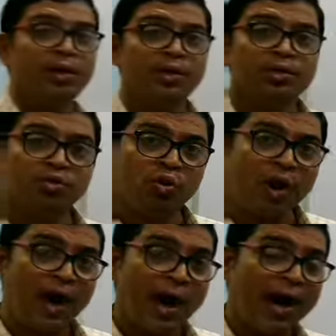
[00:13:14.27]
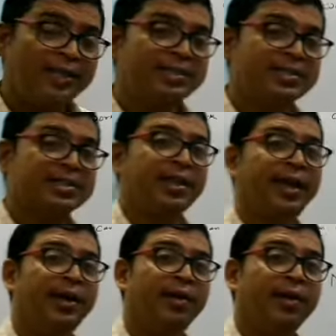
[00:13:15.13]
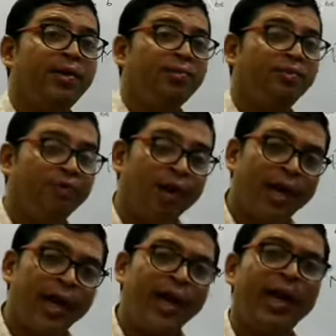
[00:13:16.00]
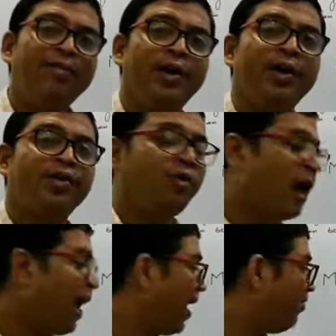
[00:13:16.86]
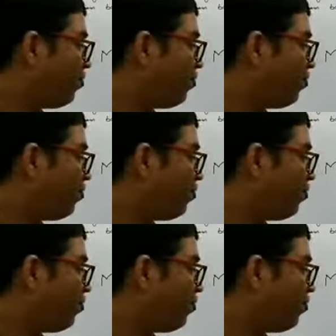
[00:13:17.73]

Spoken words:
So I just say, wherever you have